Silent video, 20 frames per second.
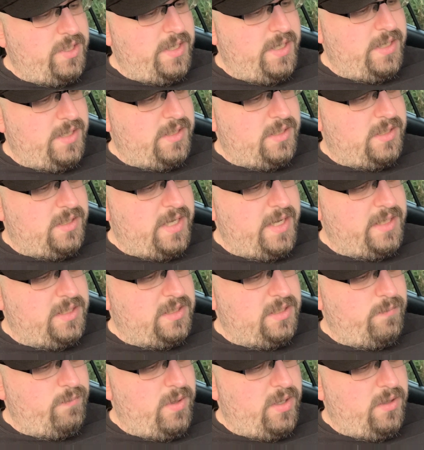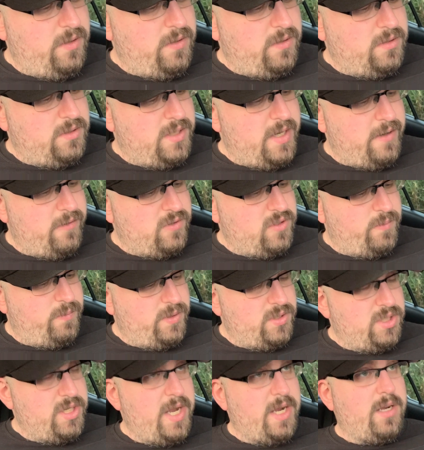G, Stacy Miller, Terrence
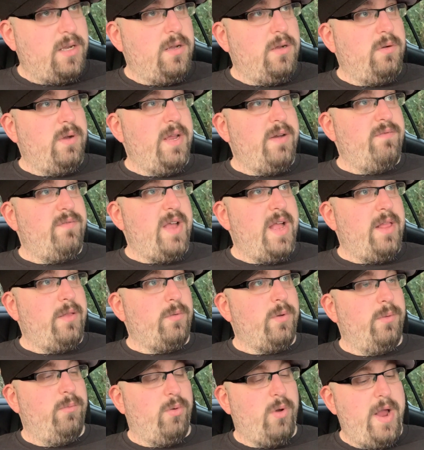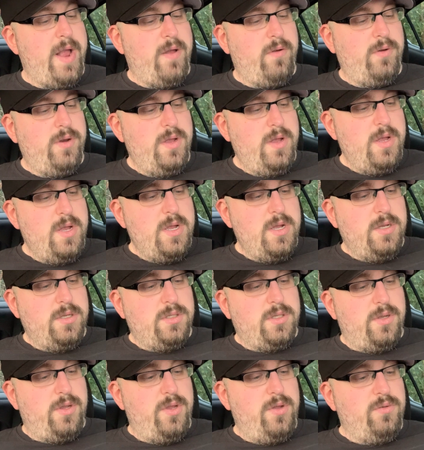Pacheco, and Valerie Brown.
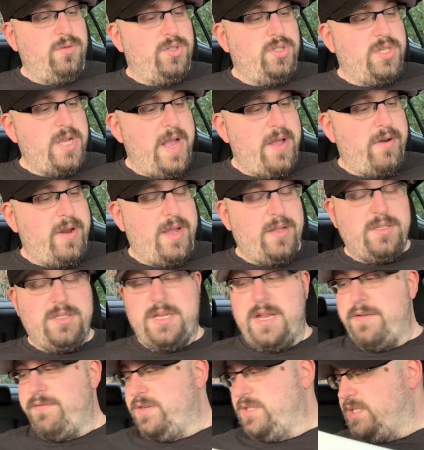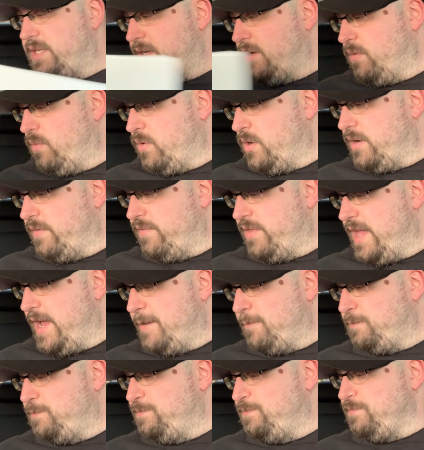So huge shout outs to every single one of
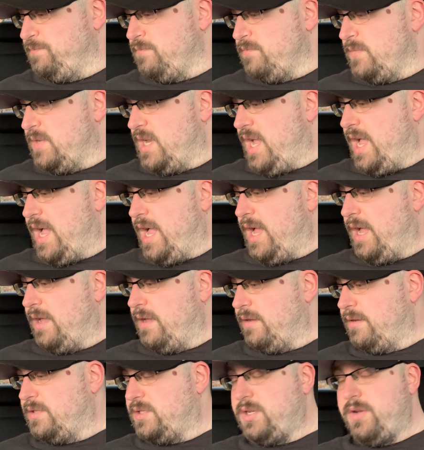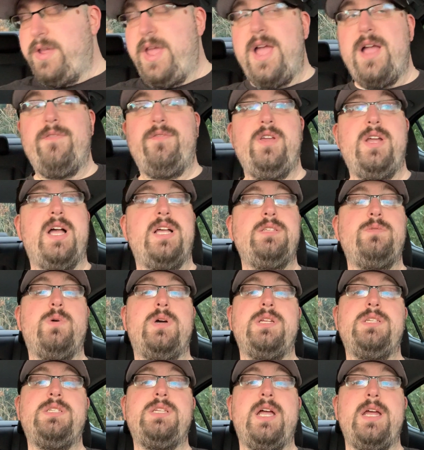them. So yeah, if you guys
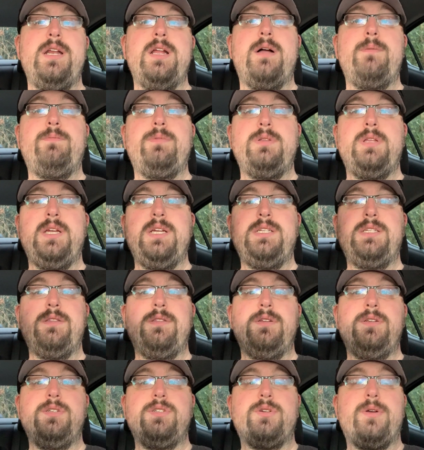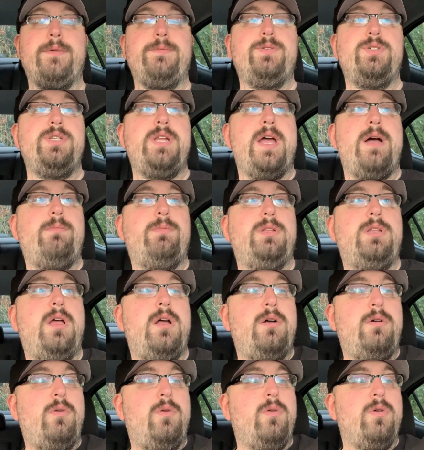want to sign up, links in the description down
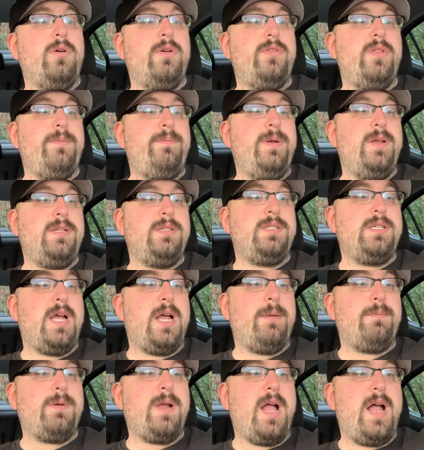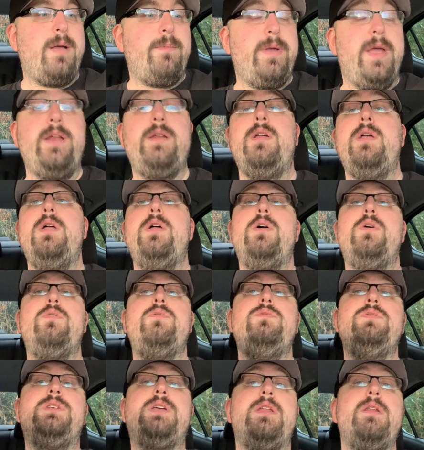below or in the pinned top comment.
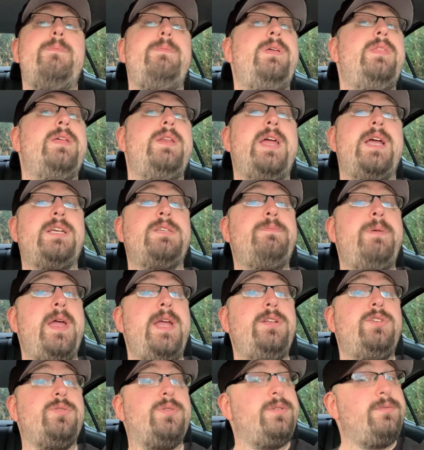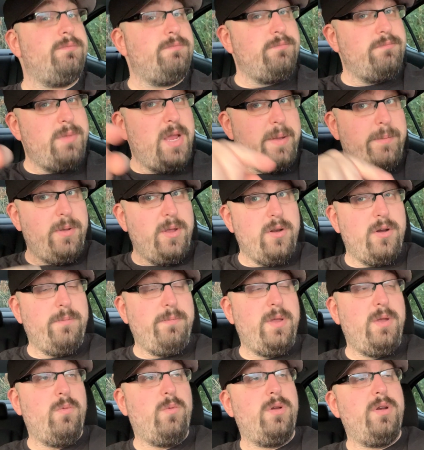Who's going to be the next patron? Maybe it'll
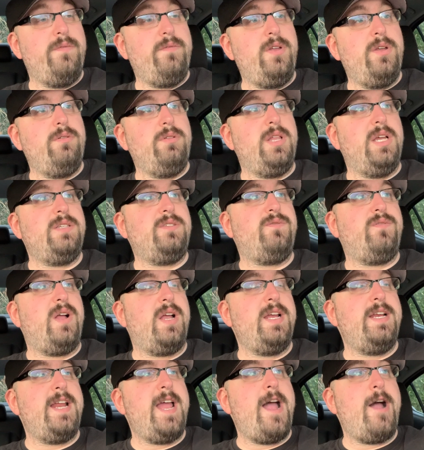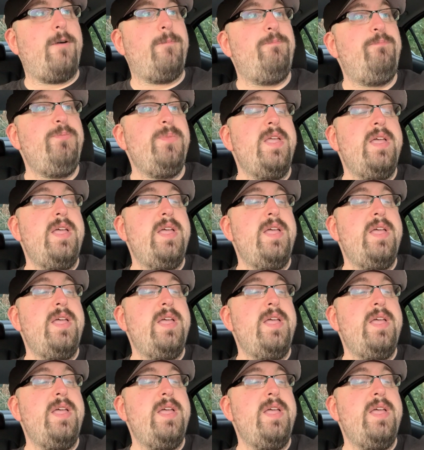be one of you. Let's find out.